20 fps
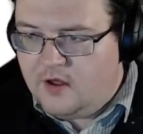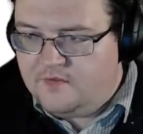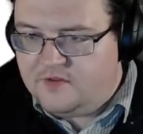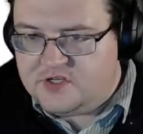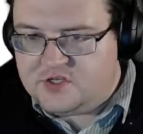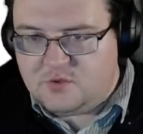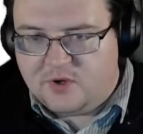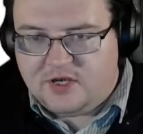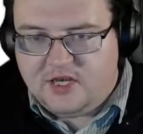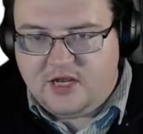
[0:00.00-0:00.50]

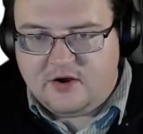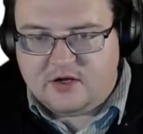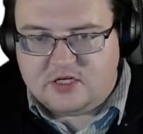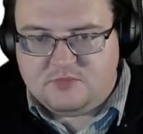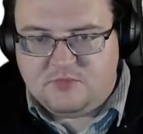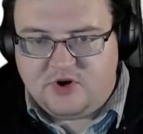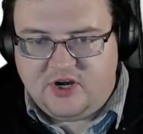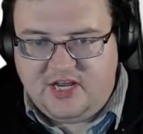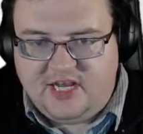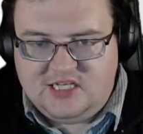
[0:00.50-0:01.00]
this one here
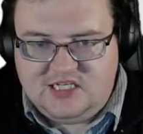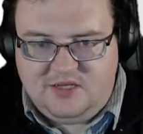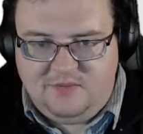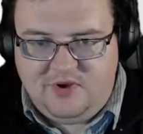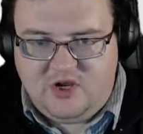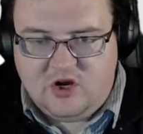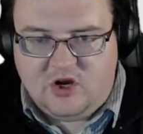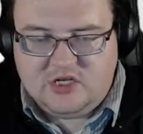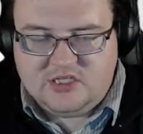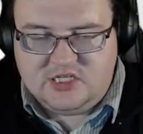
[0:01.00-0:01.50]
is pretty easy
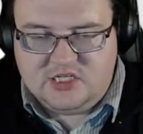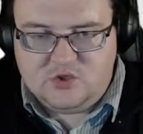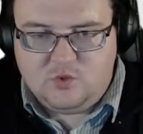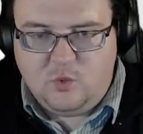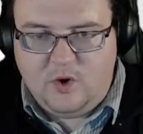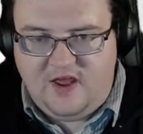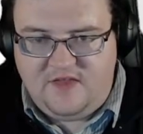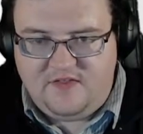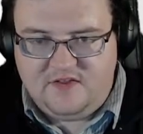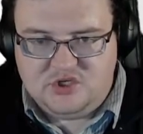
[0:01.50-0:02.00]
because it's
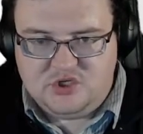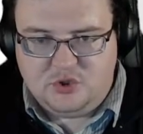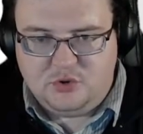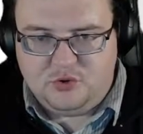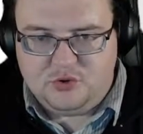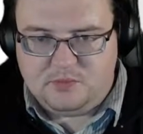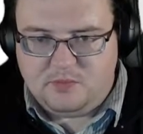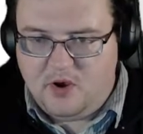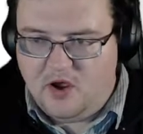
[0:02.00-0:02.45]
where the 2